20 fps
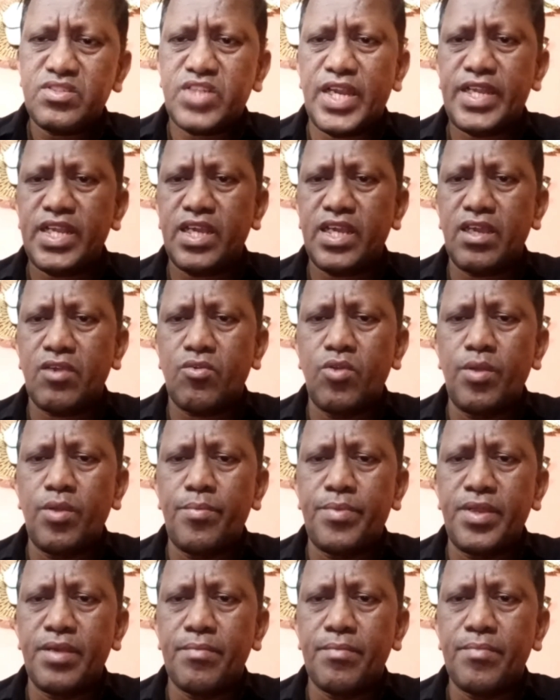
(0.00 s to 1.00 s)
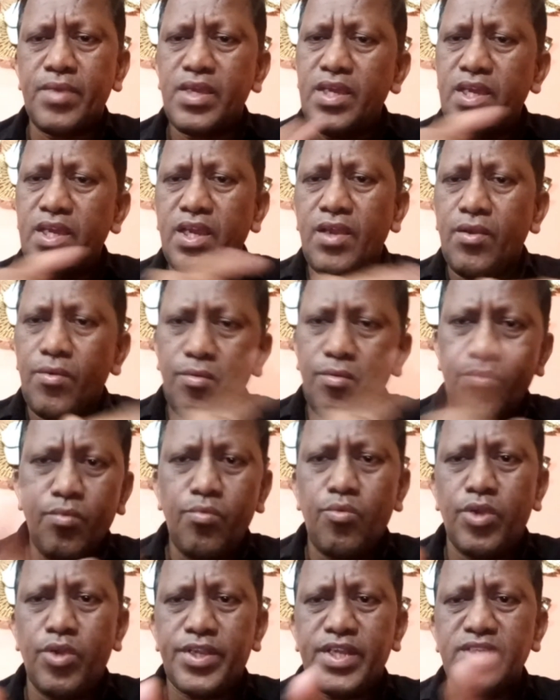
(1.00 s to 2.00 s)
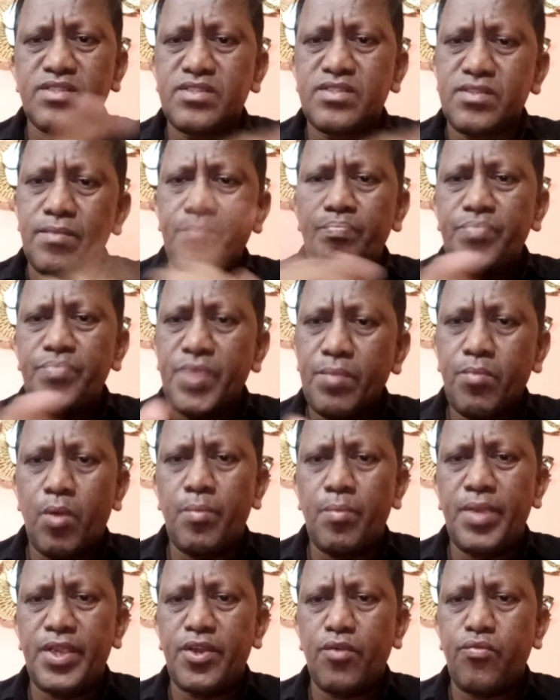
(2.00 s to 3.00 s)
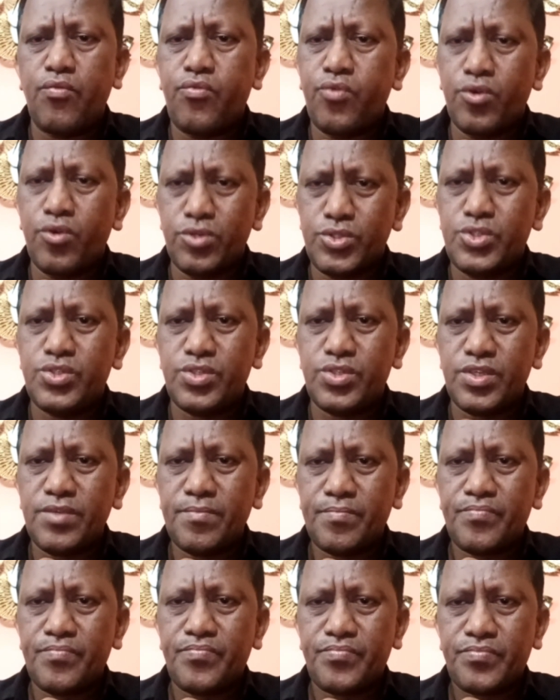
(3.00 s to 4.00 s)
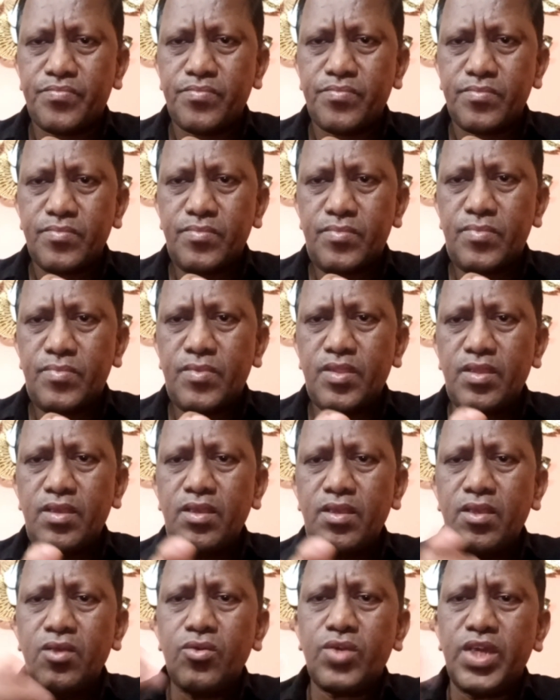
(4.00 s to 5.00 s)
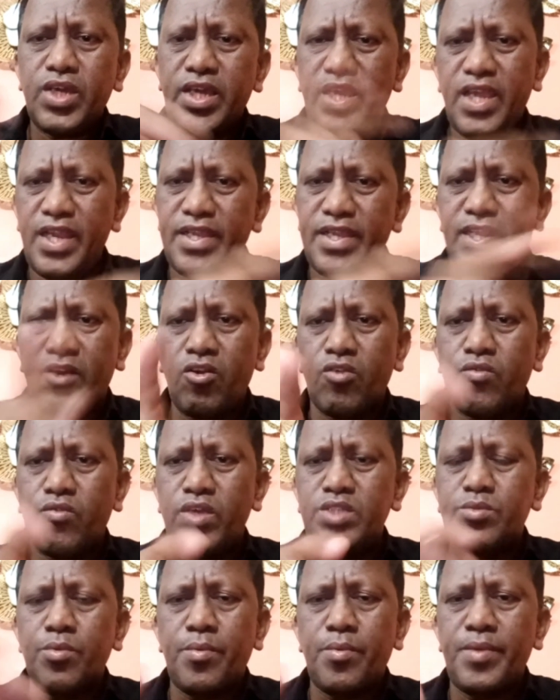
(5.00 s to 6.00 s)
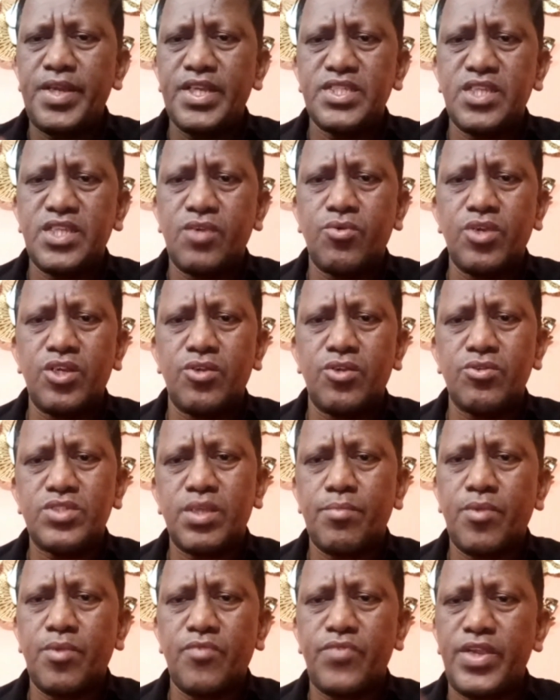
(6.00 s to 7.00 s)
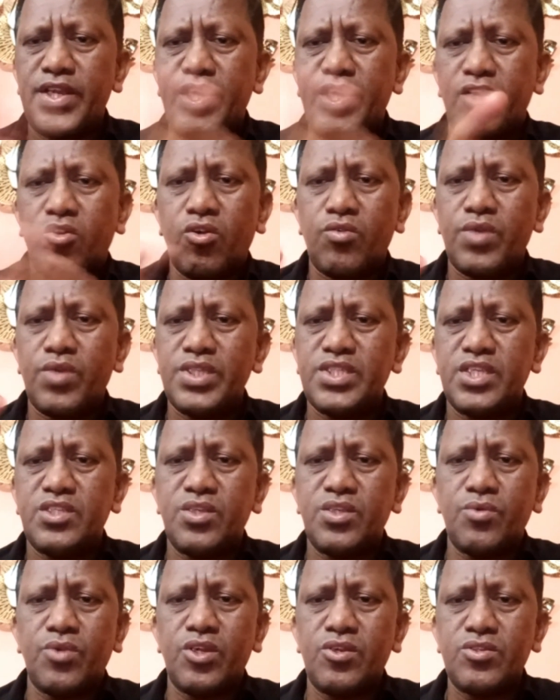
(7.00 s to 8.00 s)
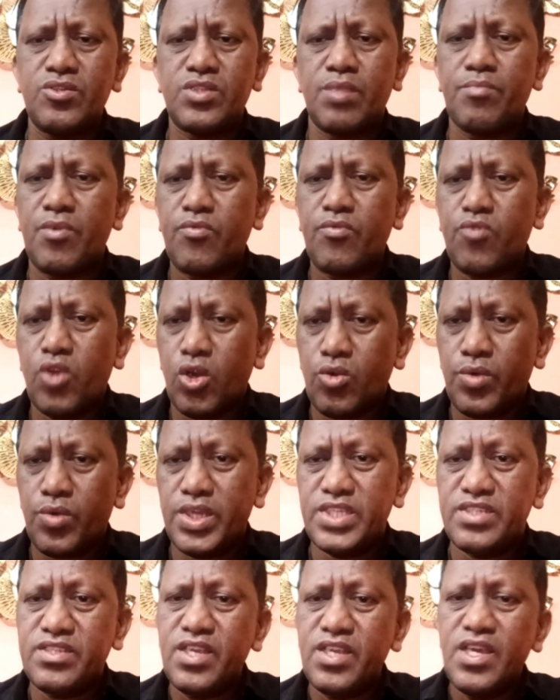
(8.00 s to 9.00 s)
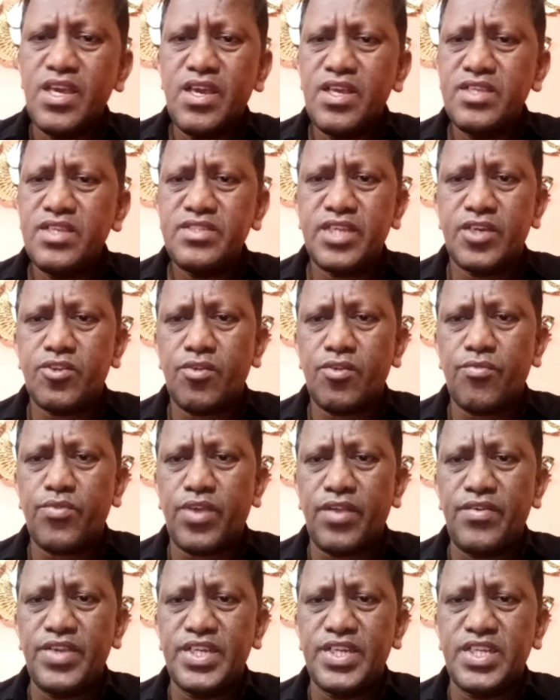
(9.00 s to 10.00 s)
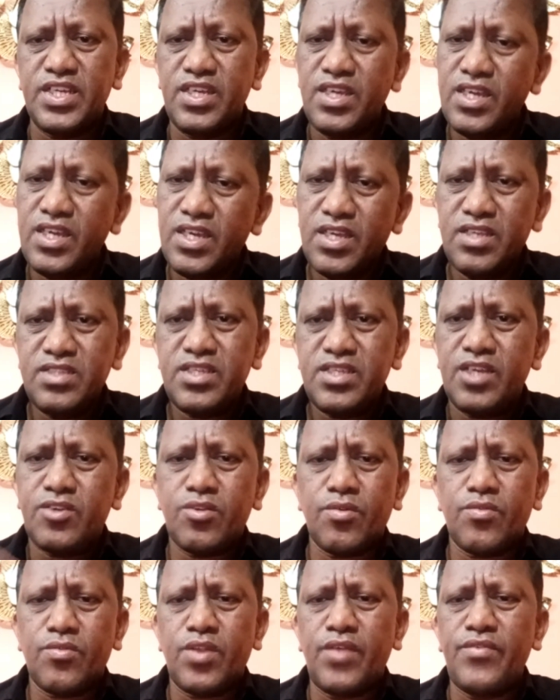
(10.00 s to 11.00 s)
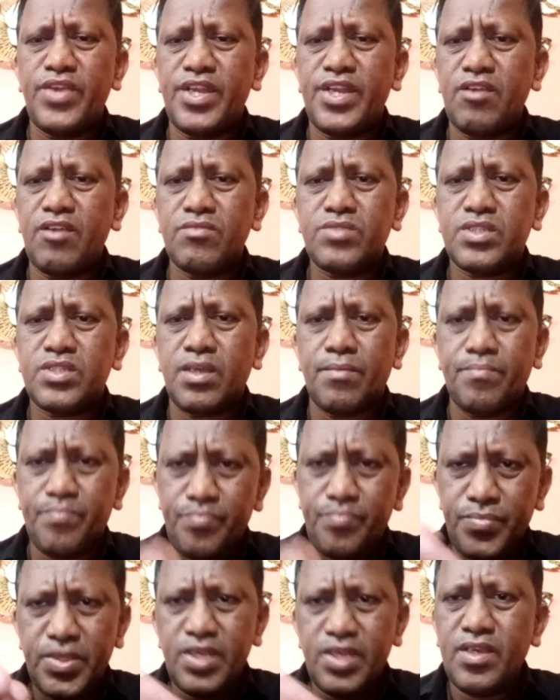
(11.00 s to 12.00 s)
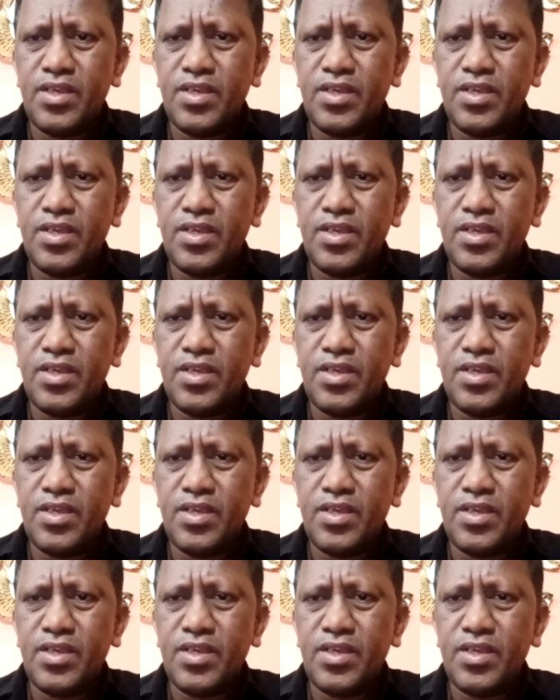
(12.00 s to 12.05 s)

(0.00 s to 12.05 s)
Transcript: static equilibrium, what is moment of force. Okay, anti-clockwise moment is equal to sum of anti-clockwise is equal to sum of clockwise. Center of gravity of some